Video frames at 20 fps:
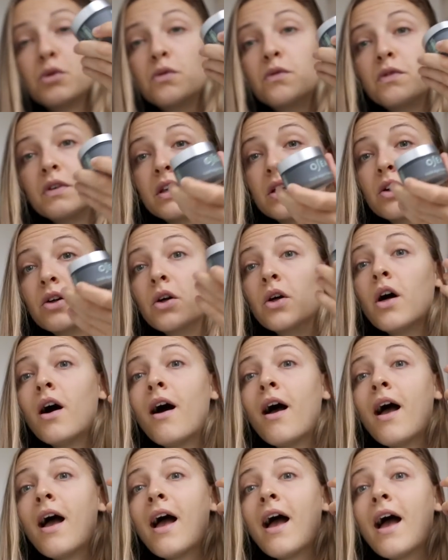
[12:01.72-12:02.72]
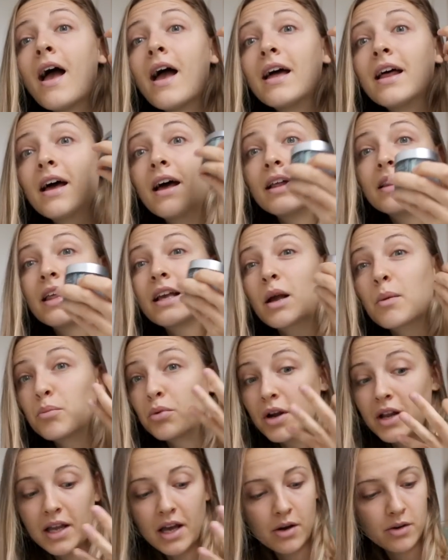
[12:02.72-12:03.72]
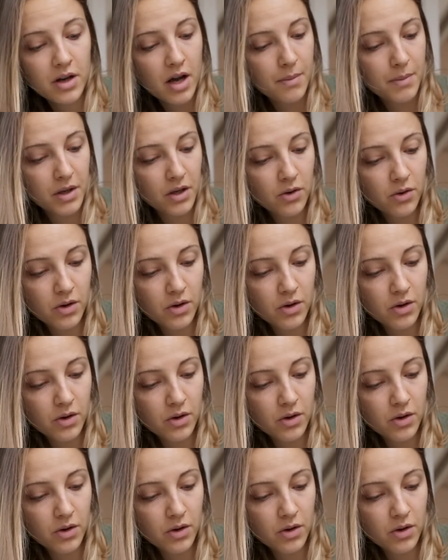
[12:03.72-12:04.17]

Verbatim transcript: you feel uh, like a breakout coming